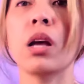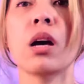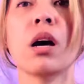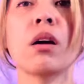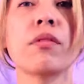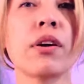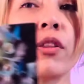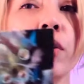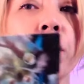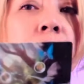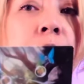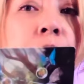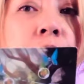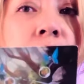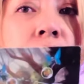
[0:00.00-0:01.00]
of other
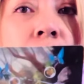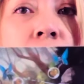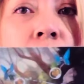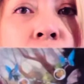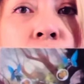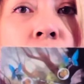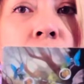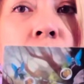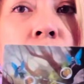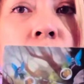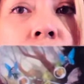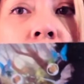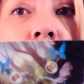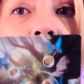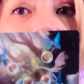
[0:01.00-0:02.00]
people giving to
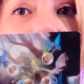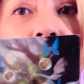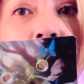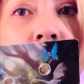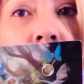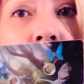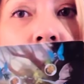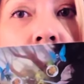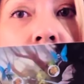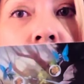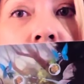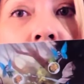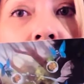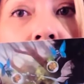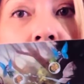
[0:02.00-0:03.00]
you, of healing,
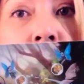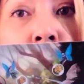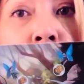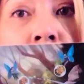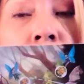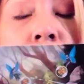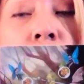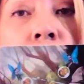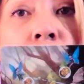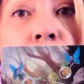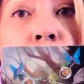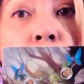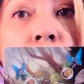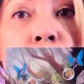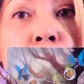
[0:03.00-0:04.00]
Six of Pentacles
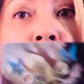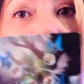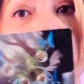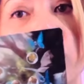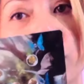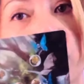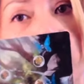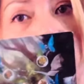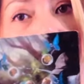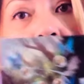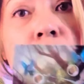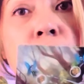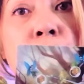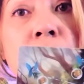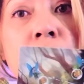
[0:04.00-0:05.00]
for one person, Six
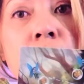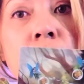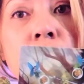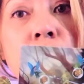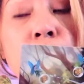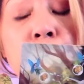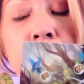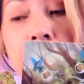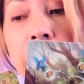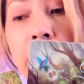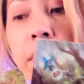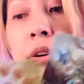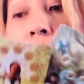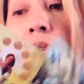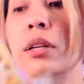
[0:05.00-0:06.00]
of Pentacles for the
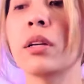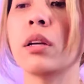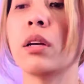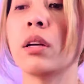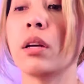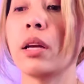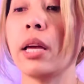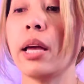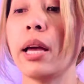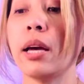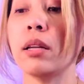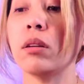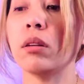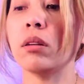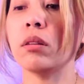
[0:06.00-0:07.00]
other.
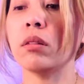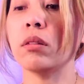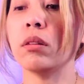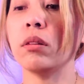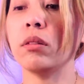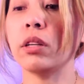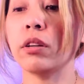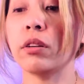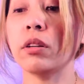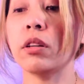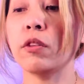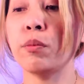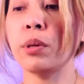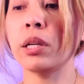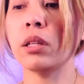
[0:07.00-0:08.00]
And there could
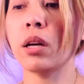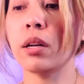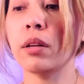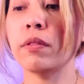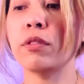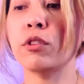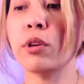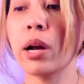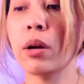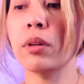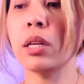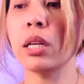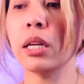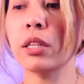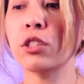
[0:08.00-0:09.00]
have been a lot of
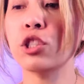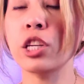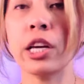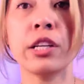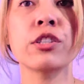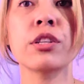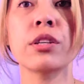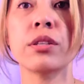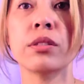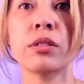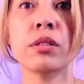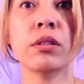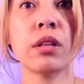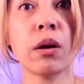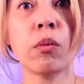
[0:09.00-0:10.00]
grounding and changes
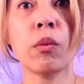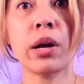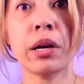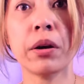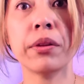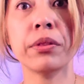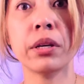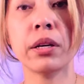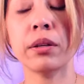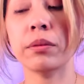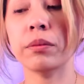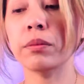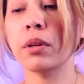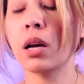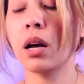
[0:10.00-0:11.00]
that went on there.
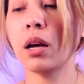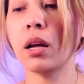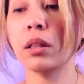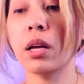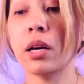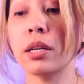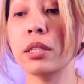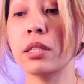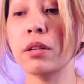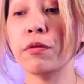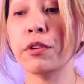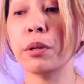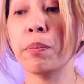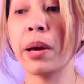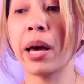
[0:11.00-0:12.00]
Uh, a lot of
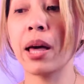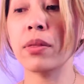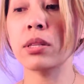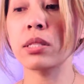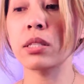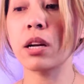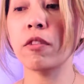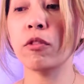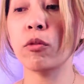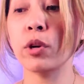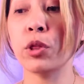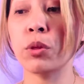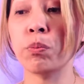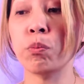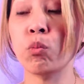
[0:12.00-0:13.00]
different path stuff with
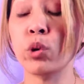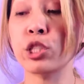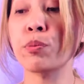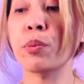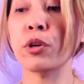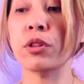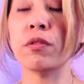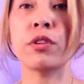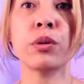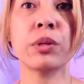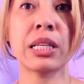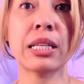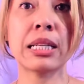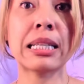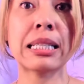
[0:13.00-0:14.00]
which both of you
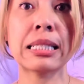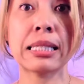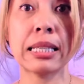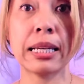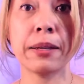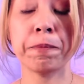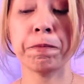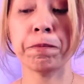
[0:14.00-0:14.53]
needed to see.